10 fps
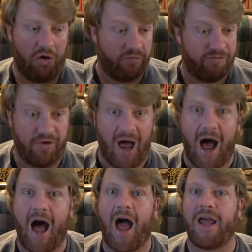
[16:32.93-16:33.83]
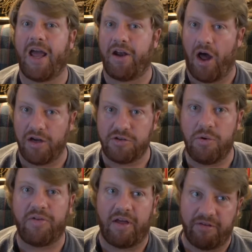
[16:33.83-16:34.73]
fly and hunt
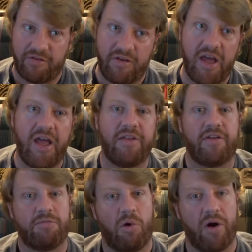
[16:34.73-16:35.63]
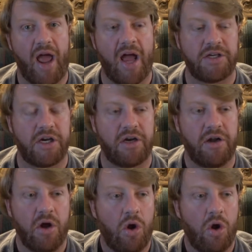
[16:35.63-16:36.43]
with and see this more in action.